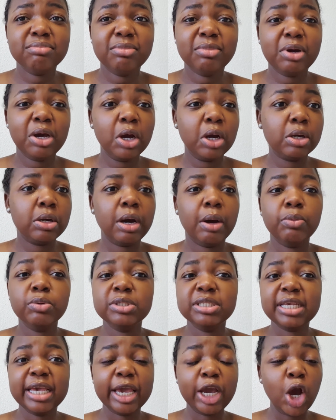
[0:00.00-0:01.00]
I would
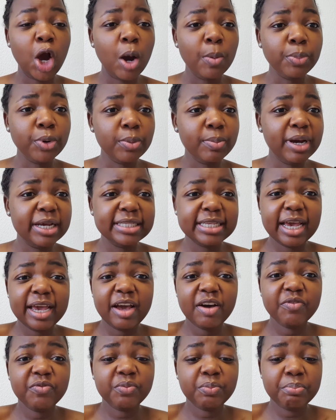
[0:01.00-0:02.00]
say a compromise. I
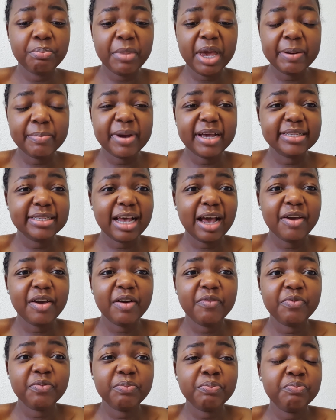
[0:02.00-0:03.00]

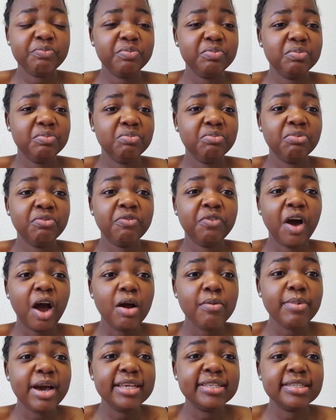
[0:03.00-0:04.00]
have
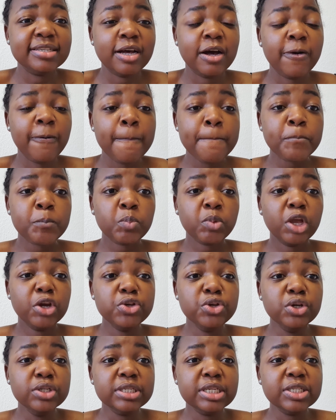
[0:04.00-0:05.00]
found myself
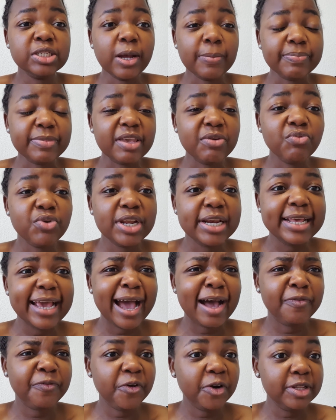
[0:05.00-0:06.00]
using something really
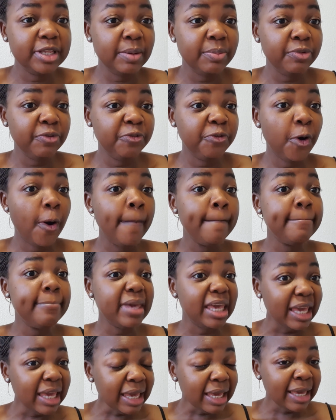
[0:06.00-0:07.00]
affordable for
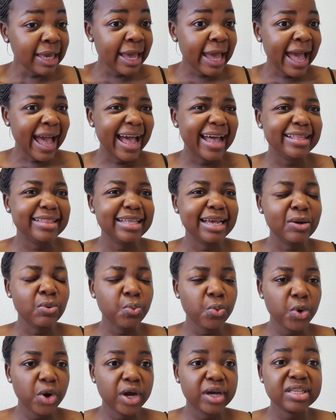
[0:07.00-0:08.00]
me, and that
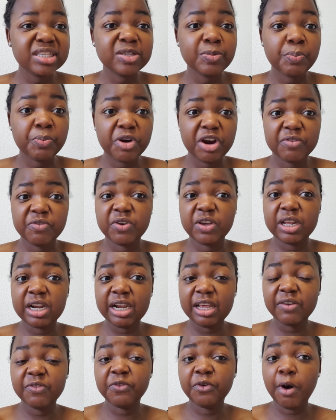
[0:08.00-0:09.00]
works
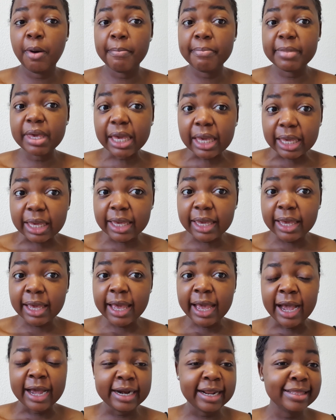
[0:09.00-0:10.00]
perfectly for me.
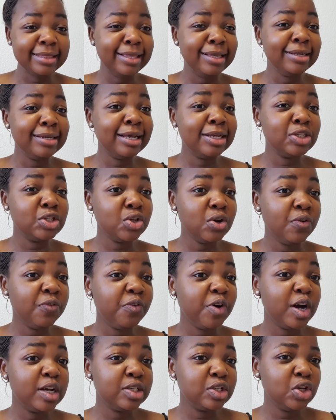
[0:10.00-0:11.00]
And I think that so
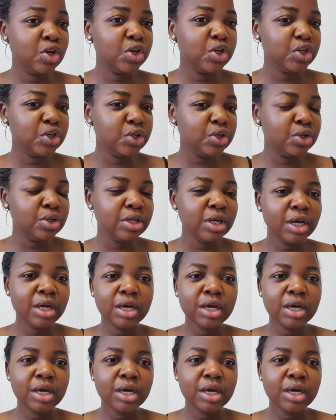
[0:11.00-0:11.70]
far so good.